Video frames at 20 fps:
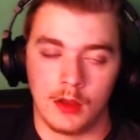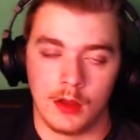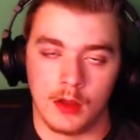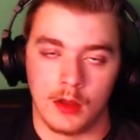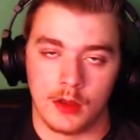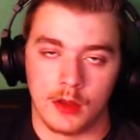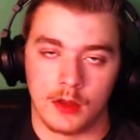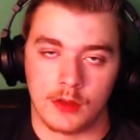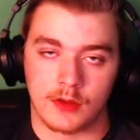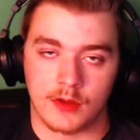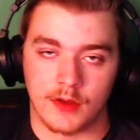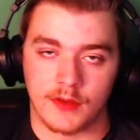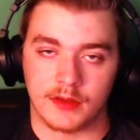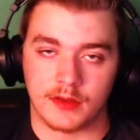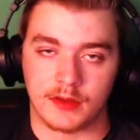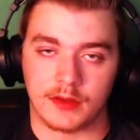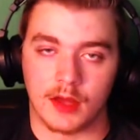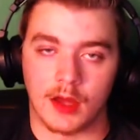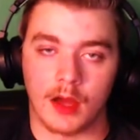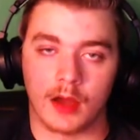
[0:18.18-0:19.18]
the
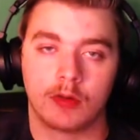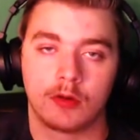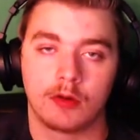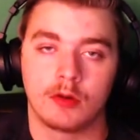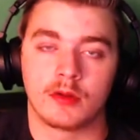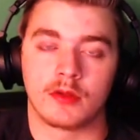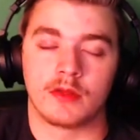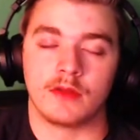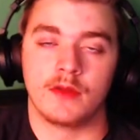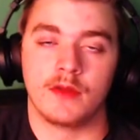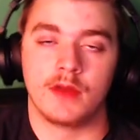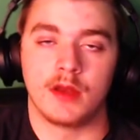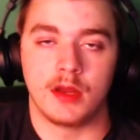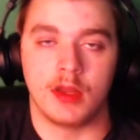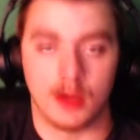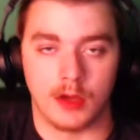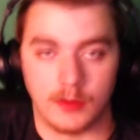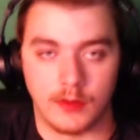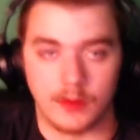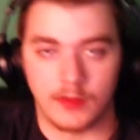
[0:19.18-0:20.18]
entire course of the video
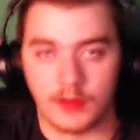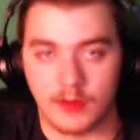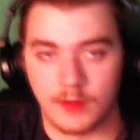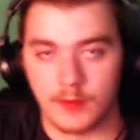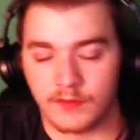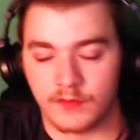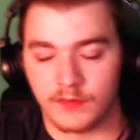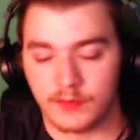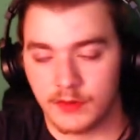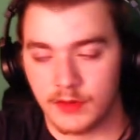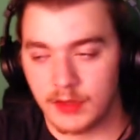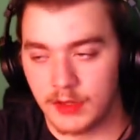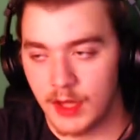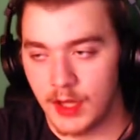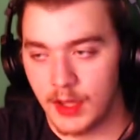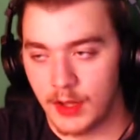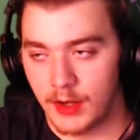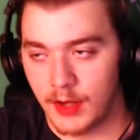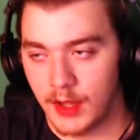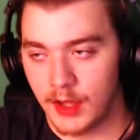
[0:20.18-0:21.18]
you see me freaking
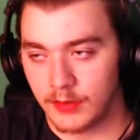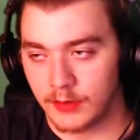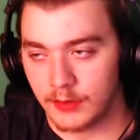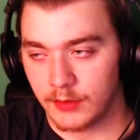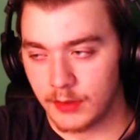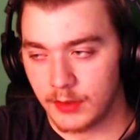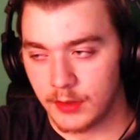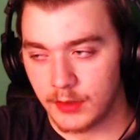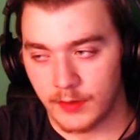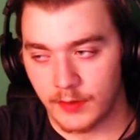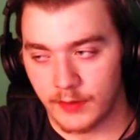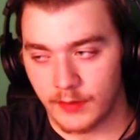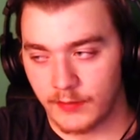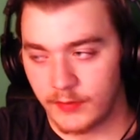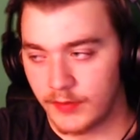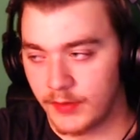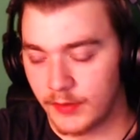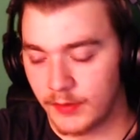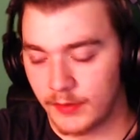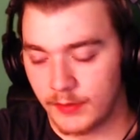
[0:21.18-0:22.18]
out angry because
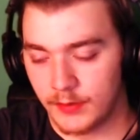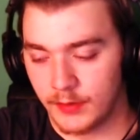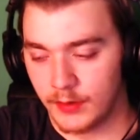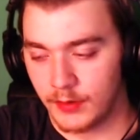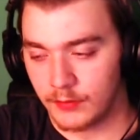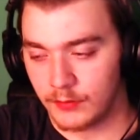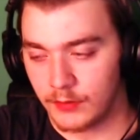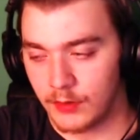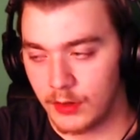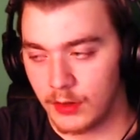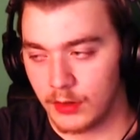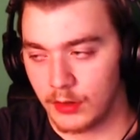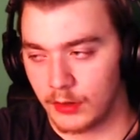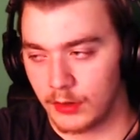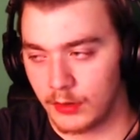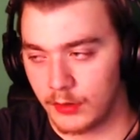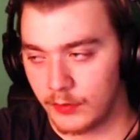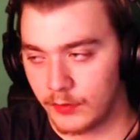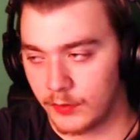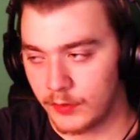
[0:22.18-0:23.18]
everything's going wrong,
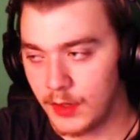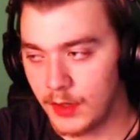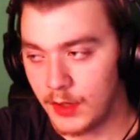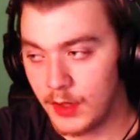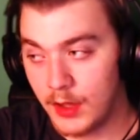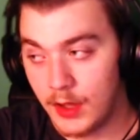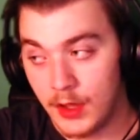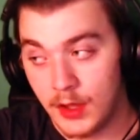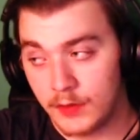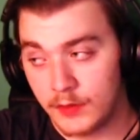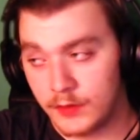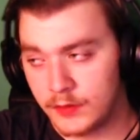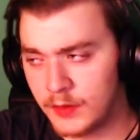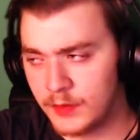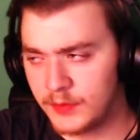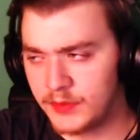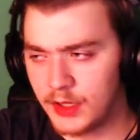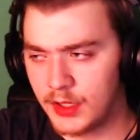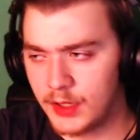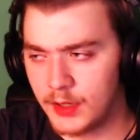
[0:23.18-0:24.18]
because
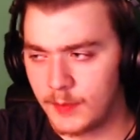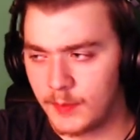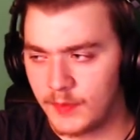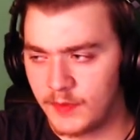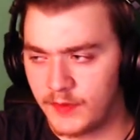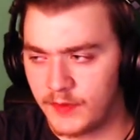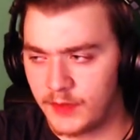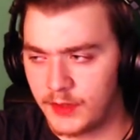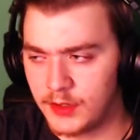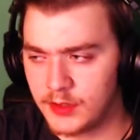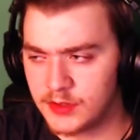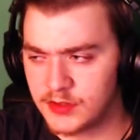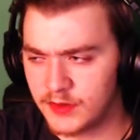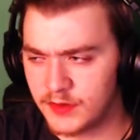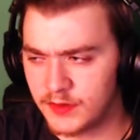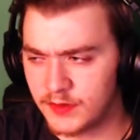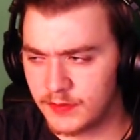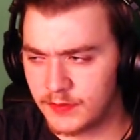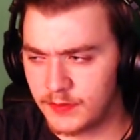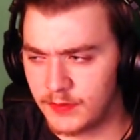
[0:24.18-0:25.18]
sometimes videos
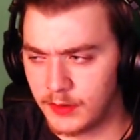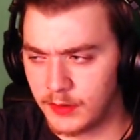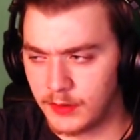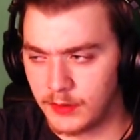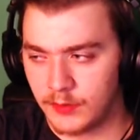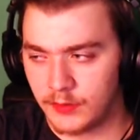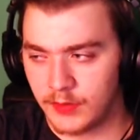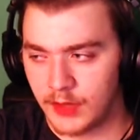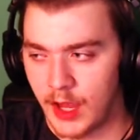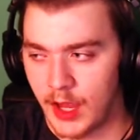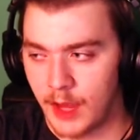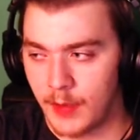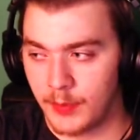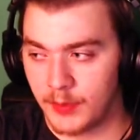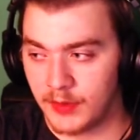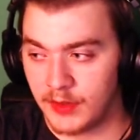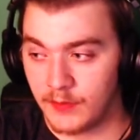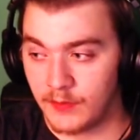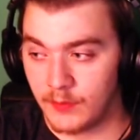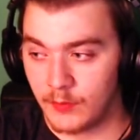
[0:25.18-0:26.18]
just, it used to happen
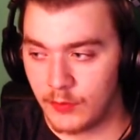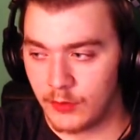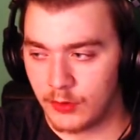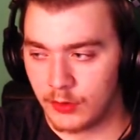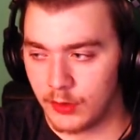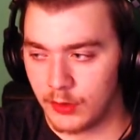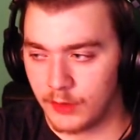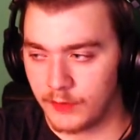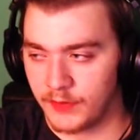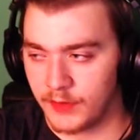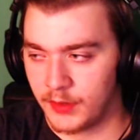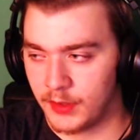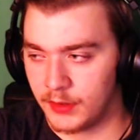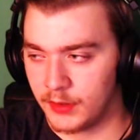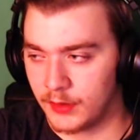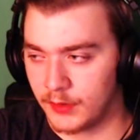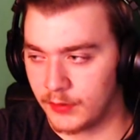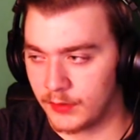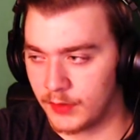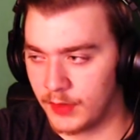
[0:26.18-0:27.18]
even more often than it
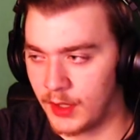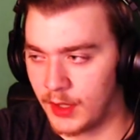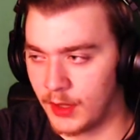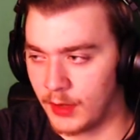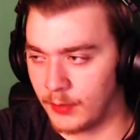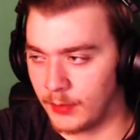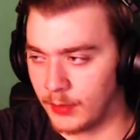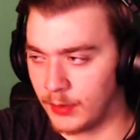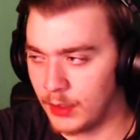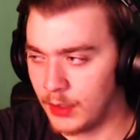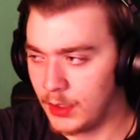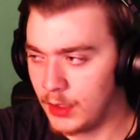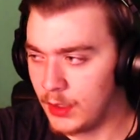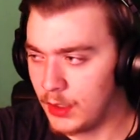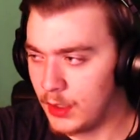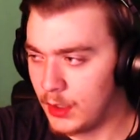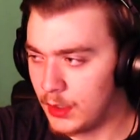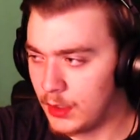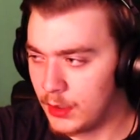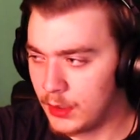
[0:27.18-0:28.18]
does now, but
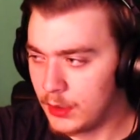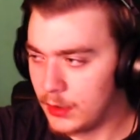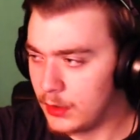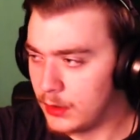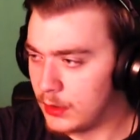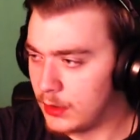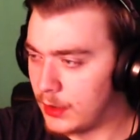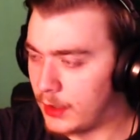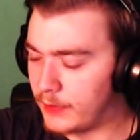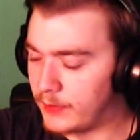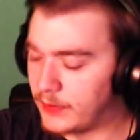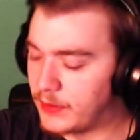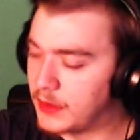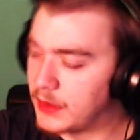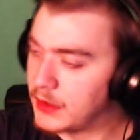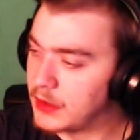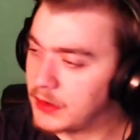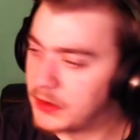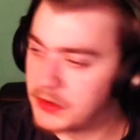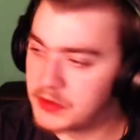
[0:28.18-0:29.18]

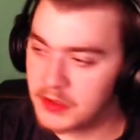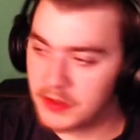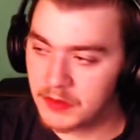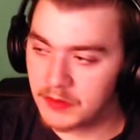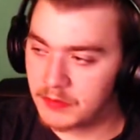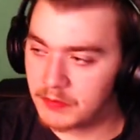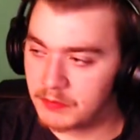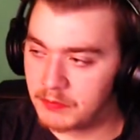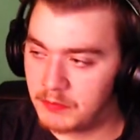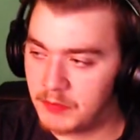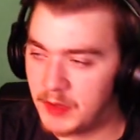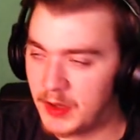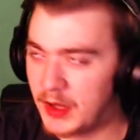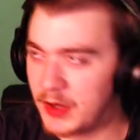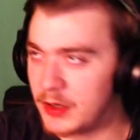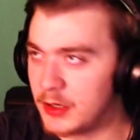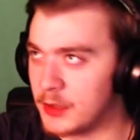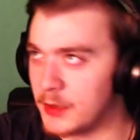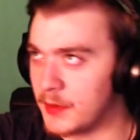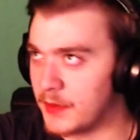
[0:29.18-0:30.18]
everything's just, I don't
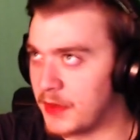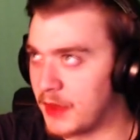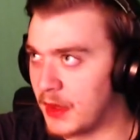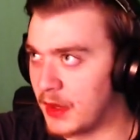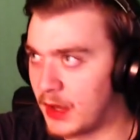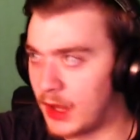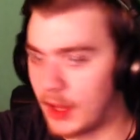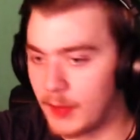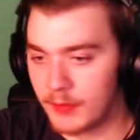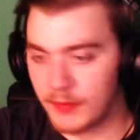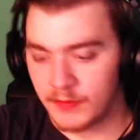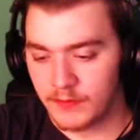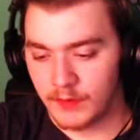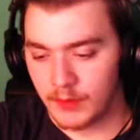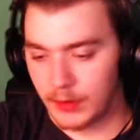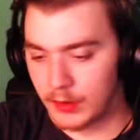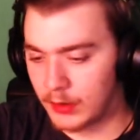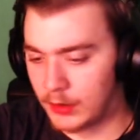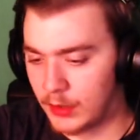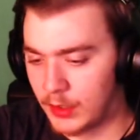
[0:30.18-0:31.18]
know about that, it happens fucking
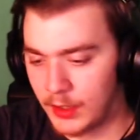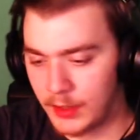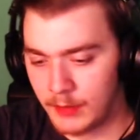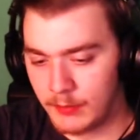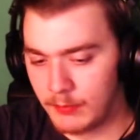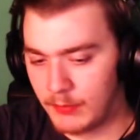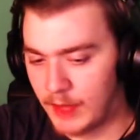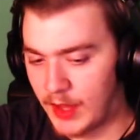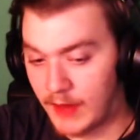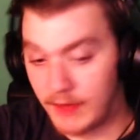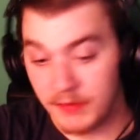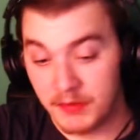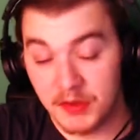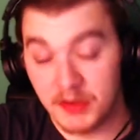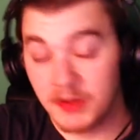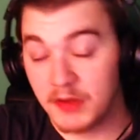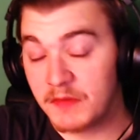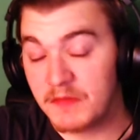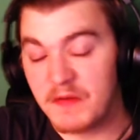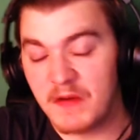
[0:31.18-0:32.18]
a lot. Everything
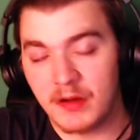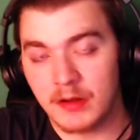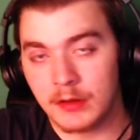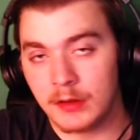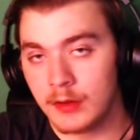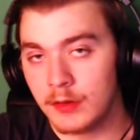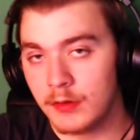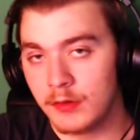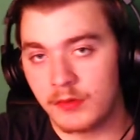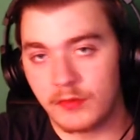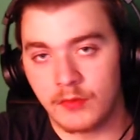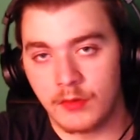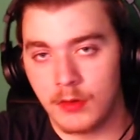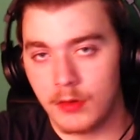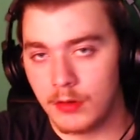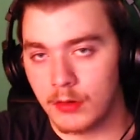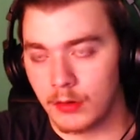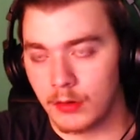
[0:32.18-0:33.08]
just fucking goes wrong.